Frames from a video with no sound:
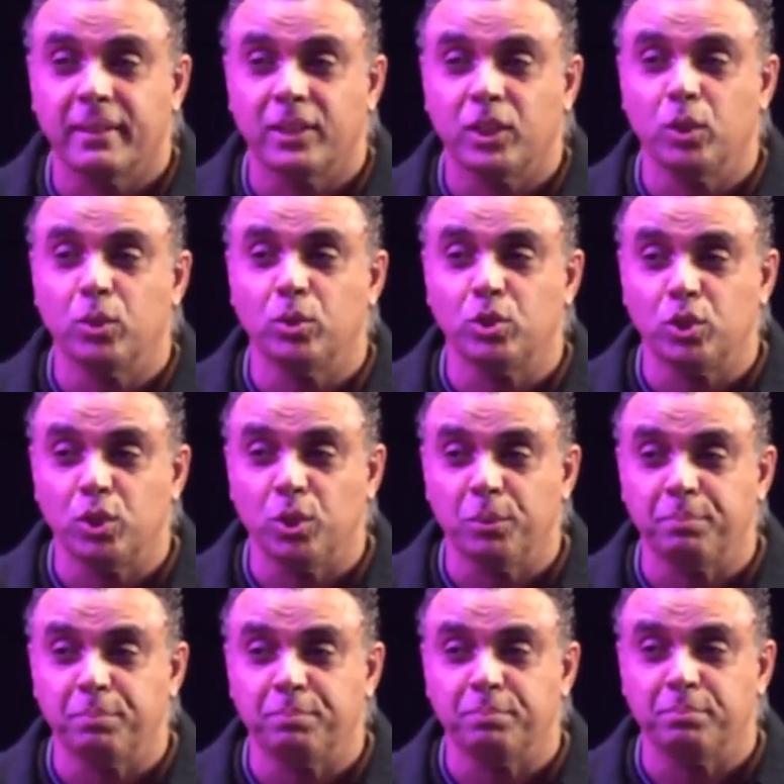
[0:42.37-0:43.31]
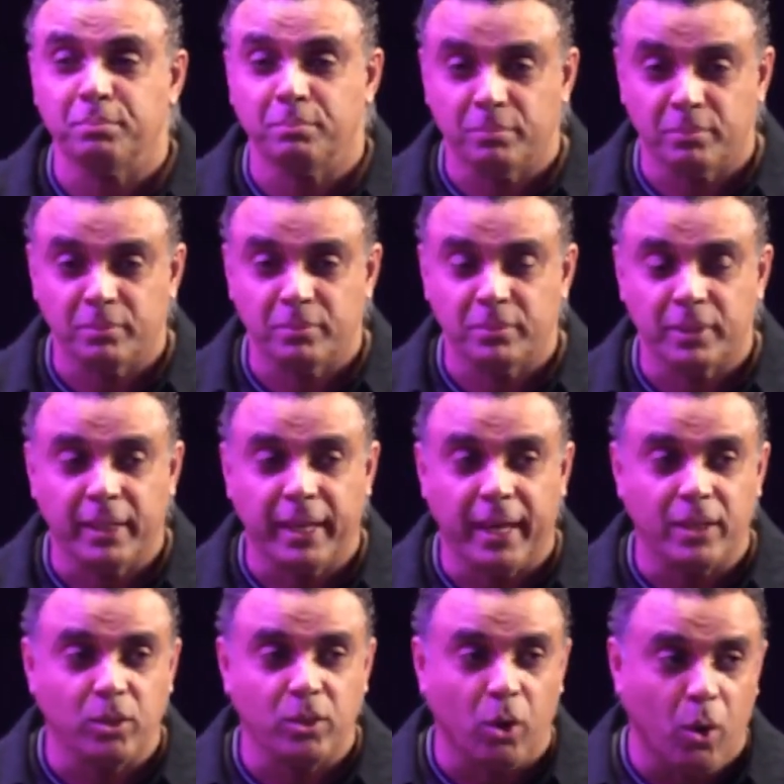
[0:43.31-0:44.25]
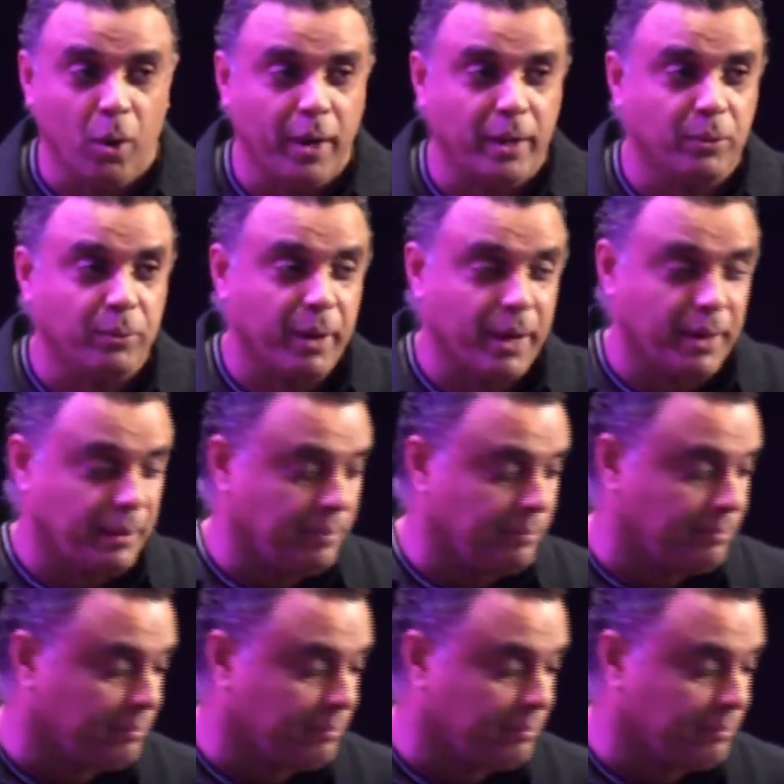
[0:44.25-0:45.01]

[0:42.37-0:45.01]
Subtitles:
YouTube, get your oil ready.